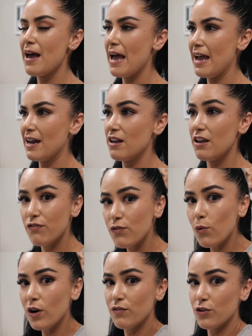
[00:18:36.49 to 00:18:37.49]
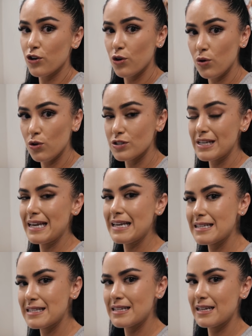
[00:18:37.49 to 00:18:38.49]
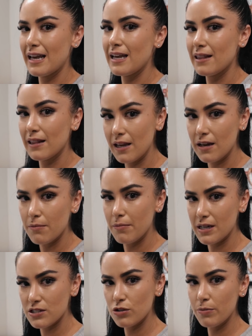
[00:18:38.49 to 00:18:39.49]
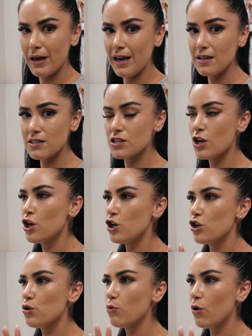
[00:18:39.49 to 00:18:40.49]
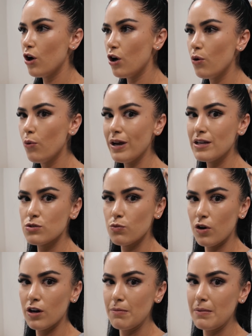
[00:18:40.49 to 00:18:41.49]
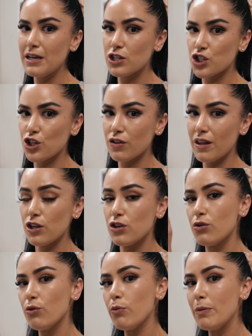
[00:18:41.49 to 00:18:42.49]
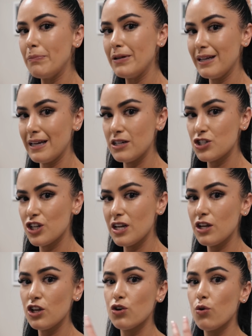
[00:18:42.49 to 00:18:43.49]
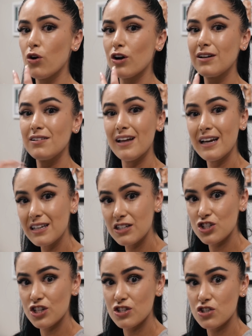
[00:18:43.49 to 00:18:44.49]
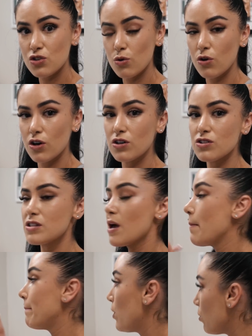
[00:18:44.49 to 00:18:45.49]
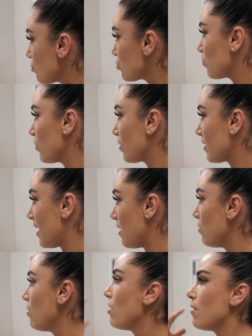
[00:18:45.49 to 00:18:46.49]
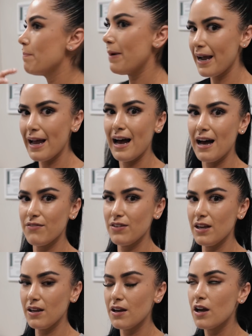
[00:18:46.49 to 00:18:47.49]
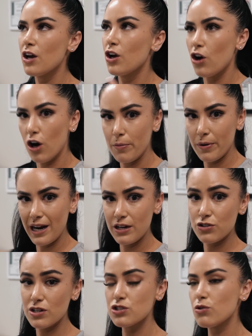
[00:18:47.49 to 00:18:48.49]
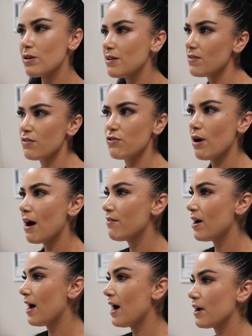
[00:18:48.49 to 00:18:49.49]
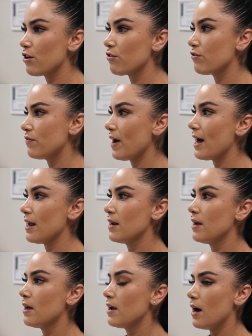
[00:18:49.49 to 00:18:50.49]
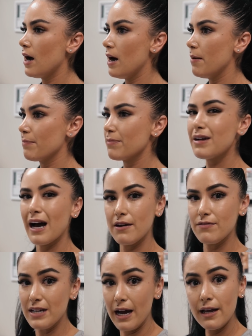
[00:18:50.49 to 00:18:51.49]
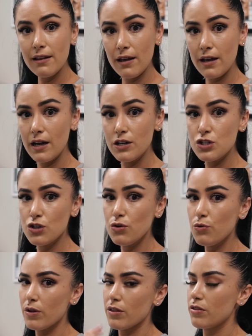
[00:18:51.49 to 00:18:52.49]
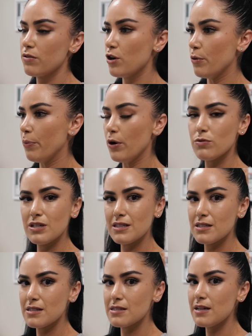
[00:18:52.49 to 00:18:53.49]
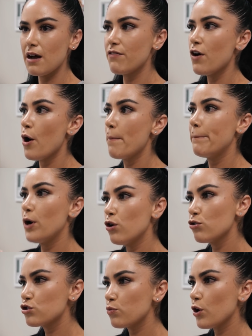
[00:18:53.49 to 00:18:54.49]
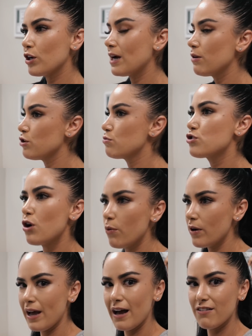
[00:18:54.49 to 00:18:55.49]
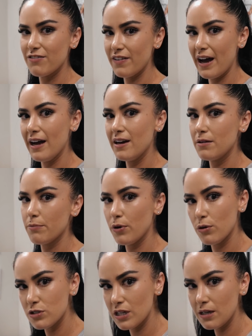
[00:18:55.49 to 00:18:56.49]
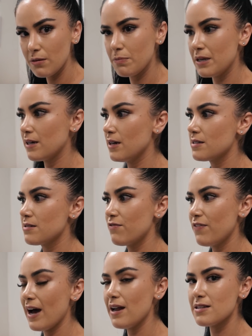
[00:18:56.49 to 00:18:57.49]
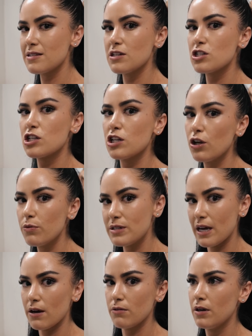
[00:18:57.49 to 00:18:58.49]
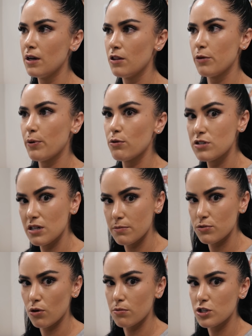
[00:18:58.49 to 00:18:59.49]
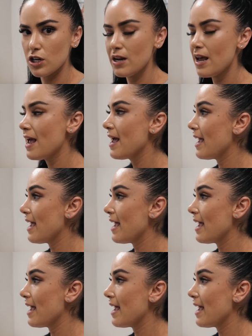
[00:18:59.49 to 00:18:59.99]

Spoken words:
And if one of your goals is to gain lean muscle mass, you always want to make sure that you're replenishing your glycogen stores post-workout by having carbohydrates. So even if you have a higher fat kind of diet like I do with proteins and stuff, post-workout you don't want to have fat and protein, because fat is going to slow down the protein absorption.